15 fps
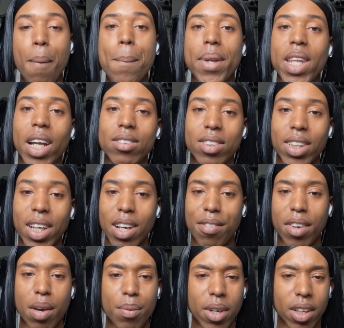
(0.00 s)
But that's the end of
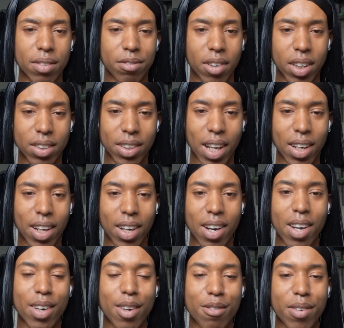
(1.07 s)
it, and we finished that like
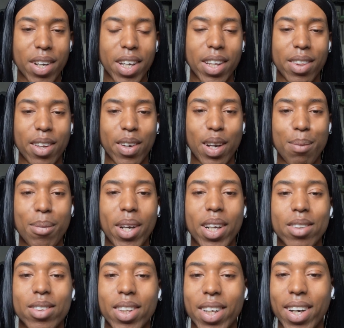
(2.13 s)
under freaking 30
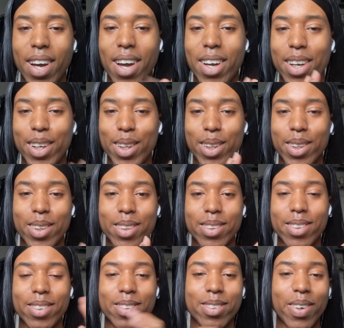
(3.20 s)
minutes. Look at us.
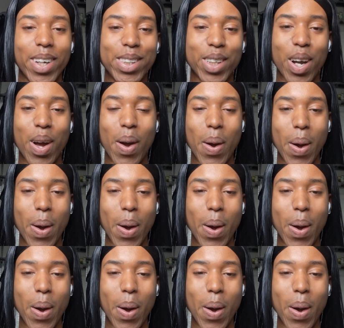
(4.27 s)
Great job.